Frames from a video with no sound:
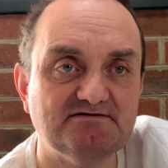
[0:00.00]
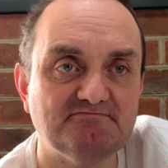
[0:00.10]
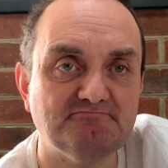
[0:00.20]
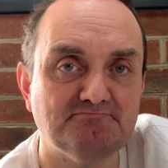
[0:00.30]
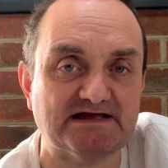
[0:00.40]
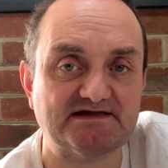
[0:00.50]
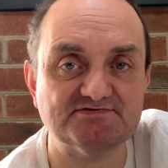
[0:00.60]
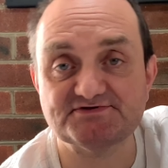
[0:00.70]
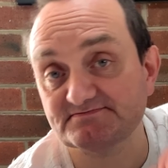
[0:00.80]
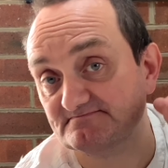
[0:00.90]
Mech
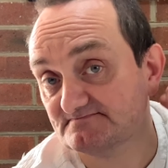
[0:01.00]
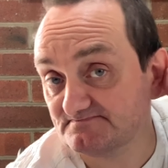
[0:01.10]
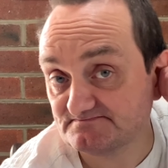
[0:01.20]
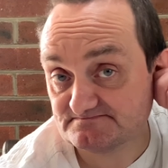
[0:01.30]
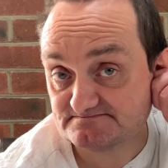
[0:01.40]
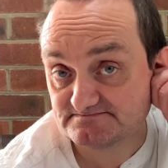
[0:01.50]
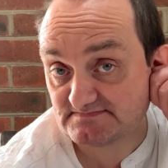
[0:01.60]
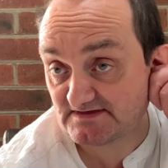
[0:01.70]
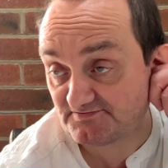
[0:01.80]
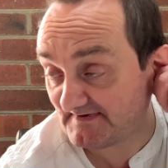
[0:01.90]
guns,
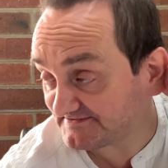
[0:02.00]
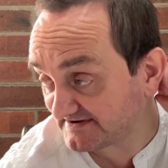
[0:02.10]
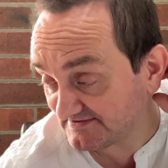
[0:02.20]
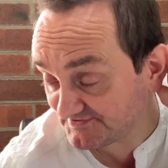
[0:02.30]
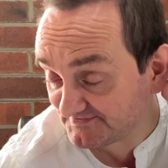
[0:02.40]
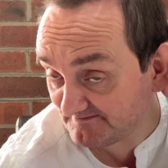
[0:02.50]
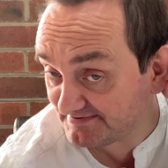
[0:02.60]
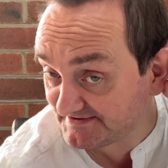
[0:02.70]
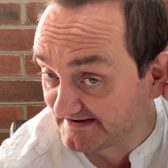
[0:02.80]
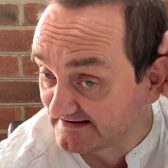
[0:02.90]
smash guns in
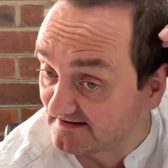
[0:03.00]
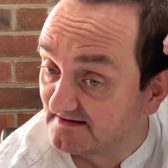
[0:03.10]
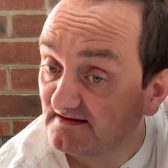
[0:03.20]
particular.